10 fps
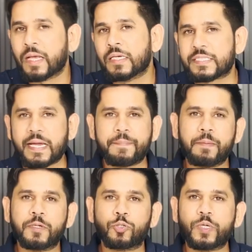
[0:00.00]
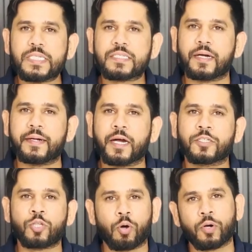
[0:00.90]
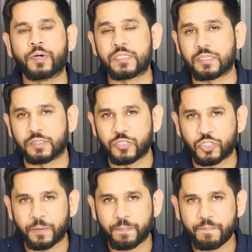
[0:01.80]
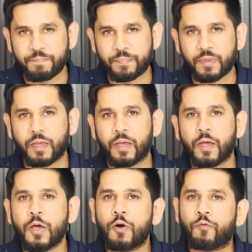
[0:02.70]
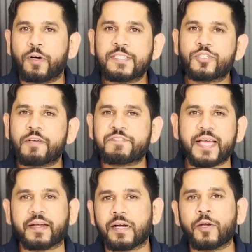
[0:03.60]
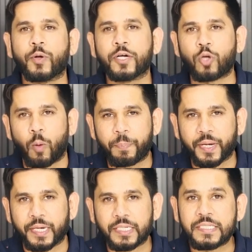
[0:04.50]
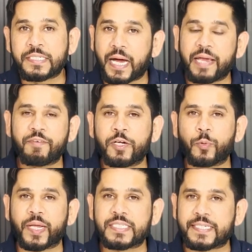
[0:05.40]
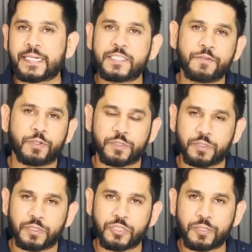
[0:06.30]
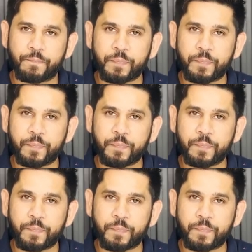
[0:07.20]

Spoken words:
Step number 2 is conduct thorough research. Once you have settled on a topic, dive into extensive research.